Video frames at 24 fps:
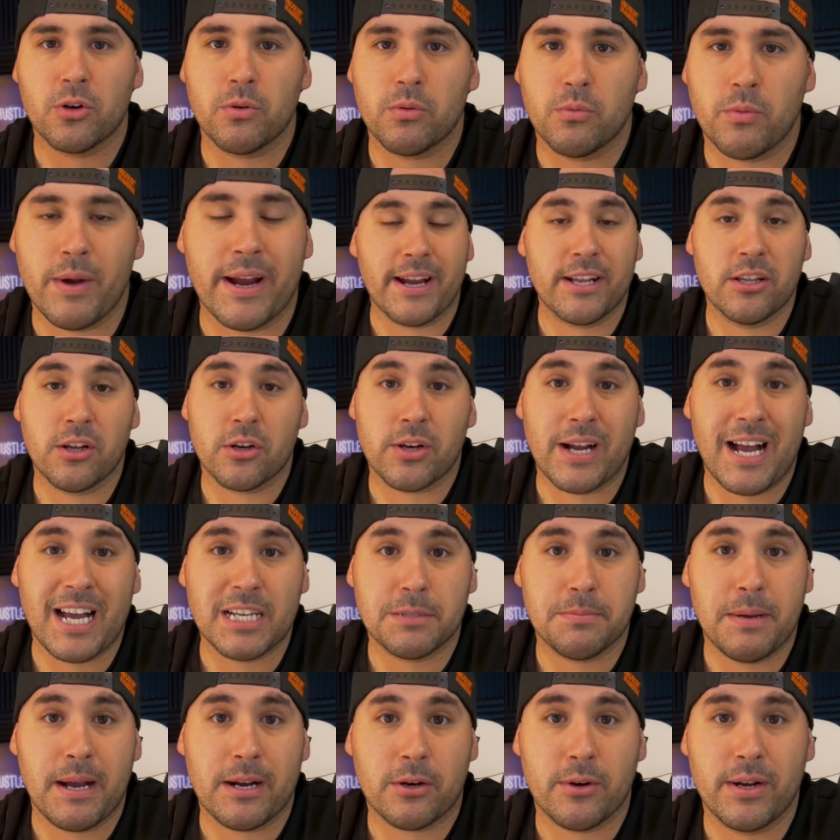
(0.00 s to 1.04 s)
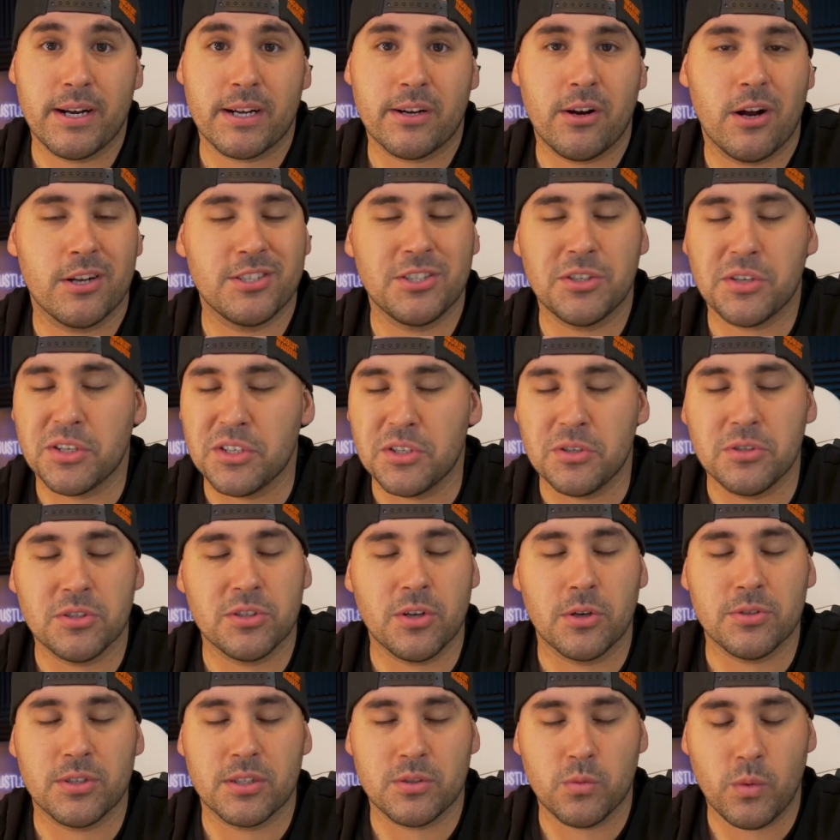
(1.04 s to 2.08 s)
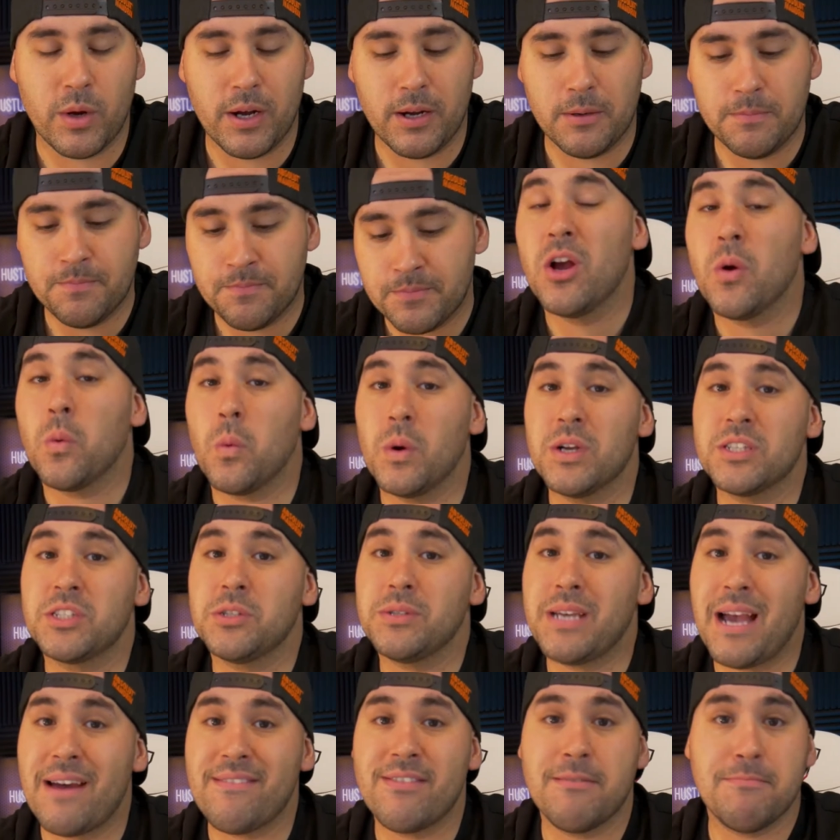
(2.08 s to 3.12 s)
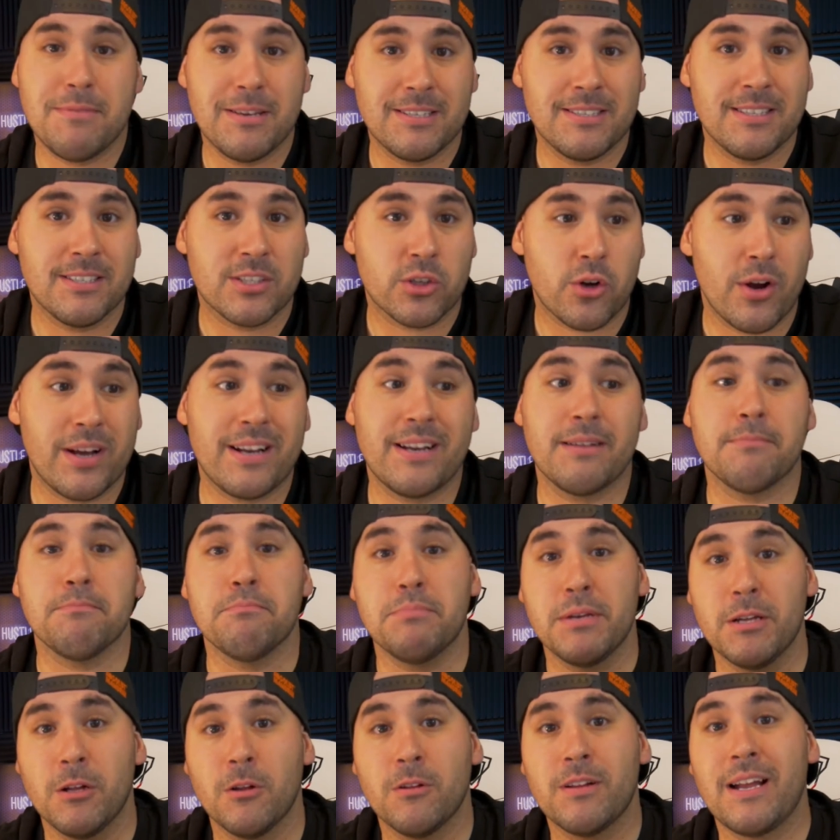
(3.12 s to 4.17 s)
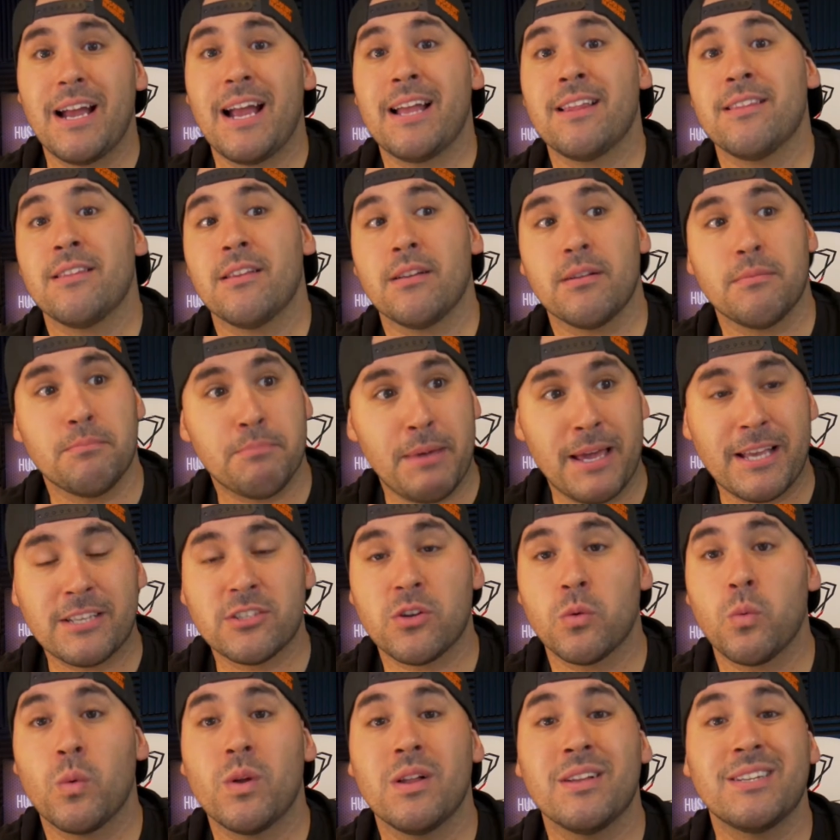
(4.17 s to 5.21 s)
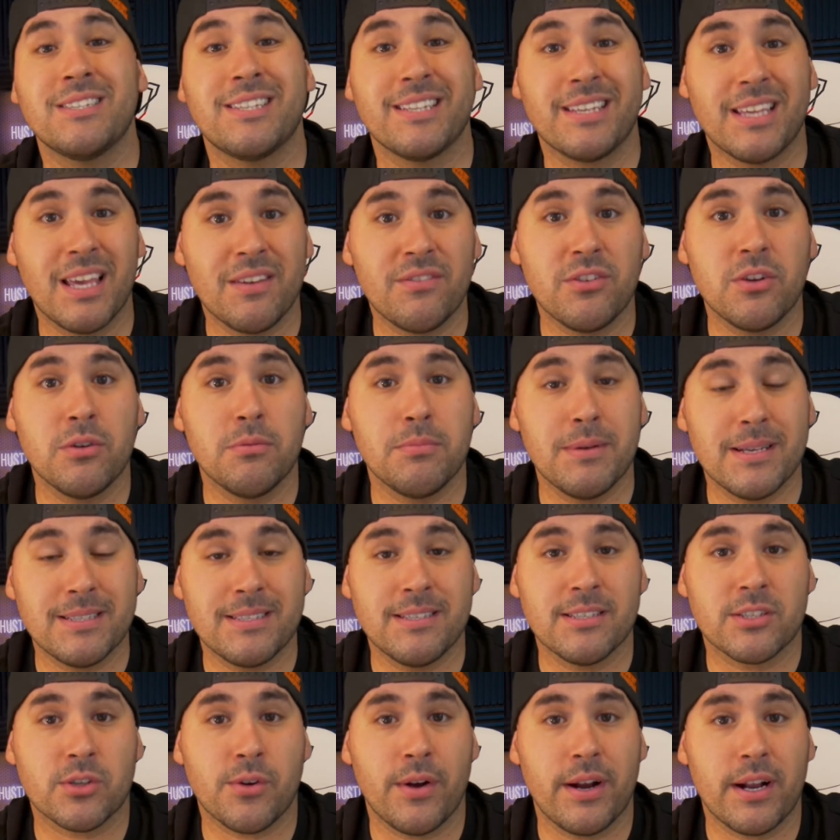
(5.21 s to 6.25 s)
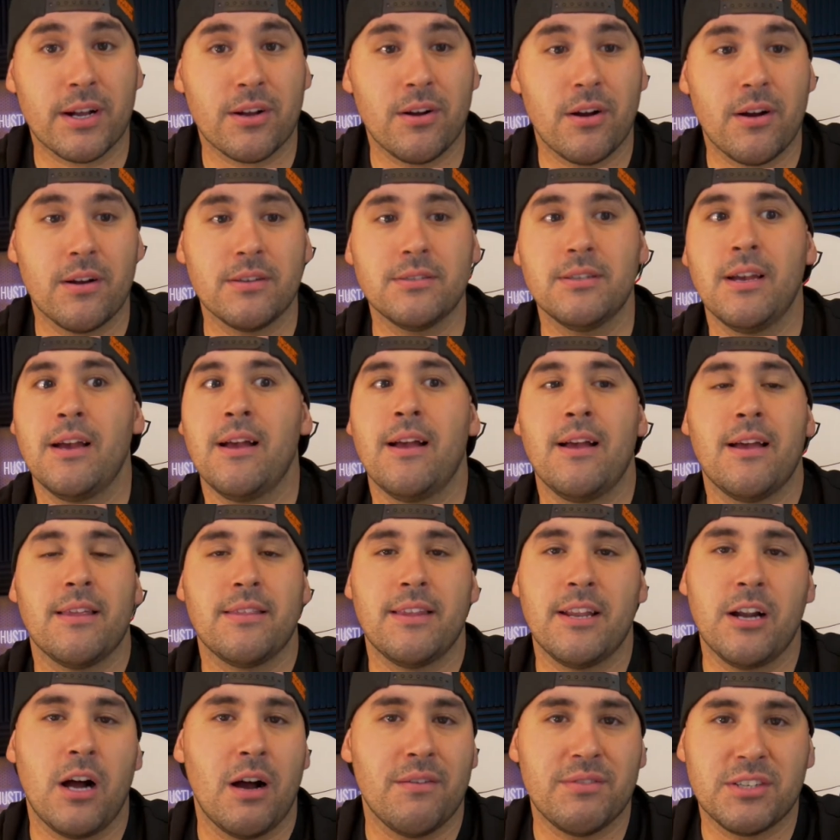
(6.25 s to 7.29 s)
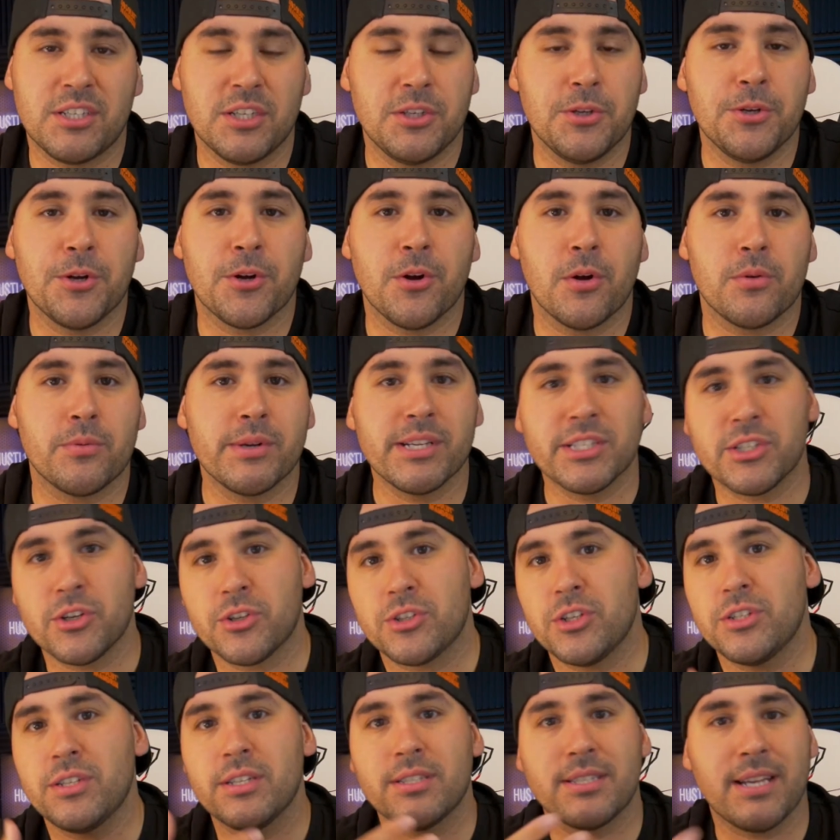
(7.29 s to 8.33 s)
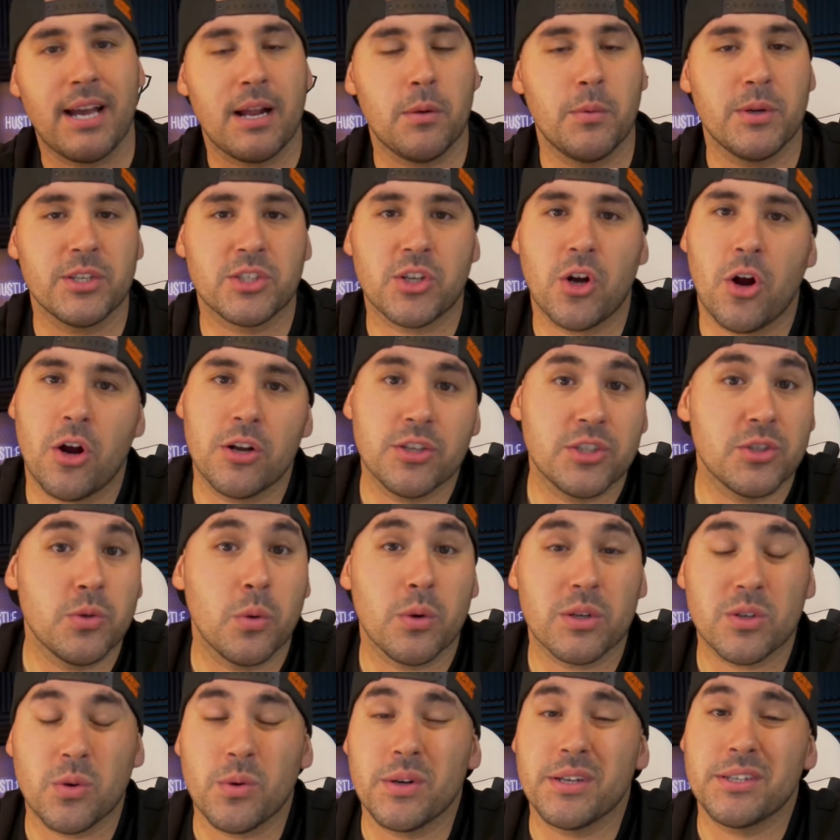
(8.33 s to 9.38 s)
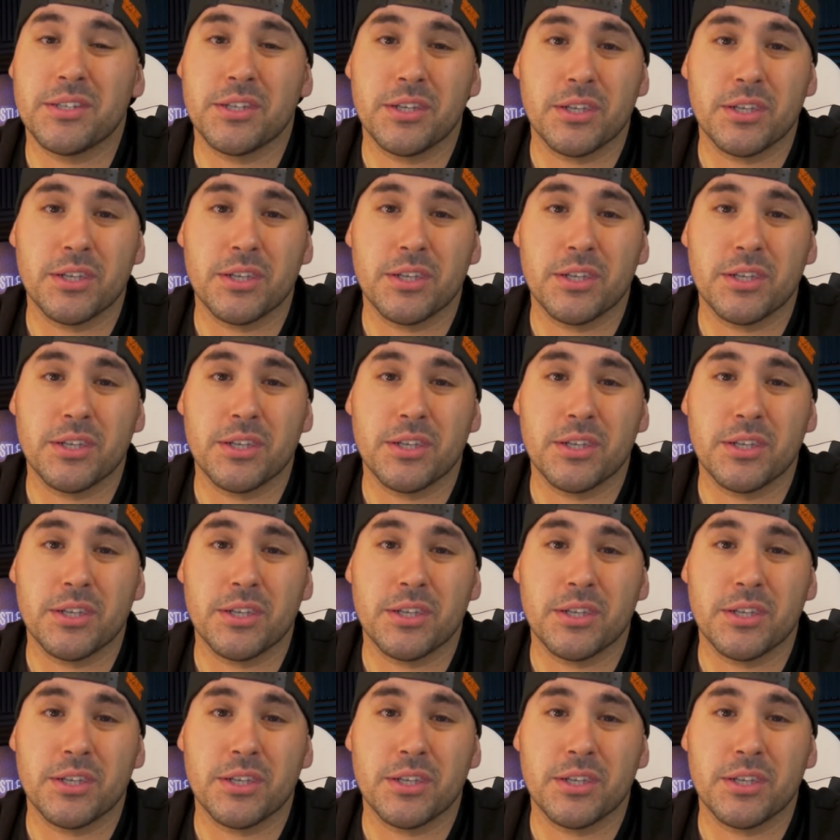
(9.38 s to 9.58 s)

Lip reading: regular cashback credit cards, you can use those as well. Once you have the business credit built and banks are willing to give you business credit cards, then obviously do your own research and decide which cards you are going to